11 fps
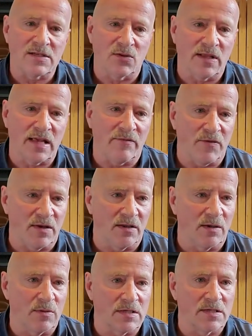So they feel
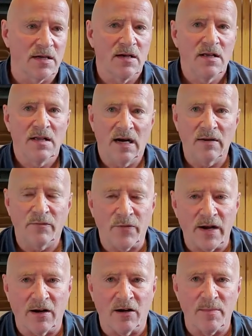it was
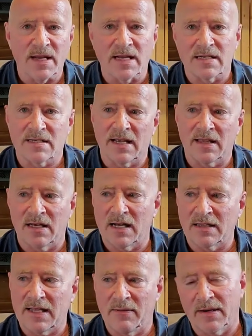unfair because they thought
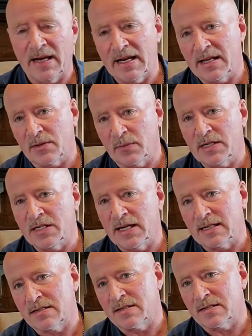they were getting three
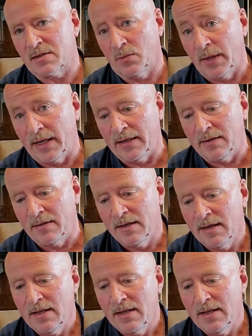chances to win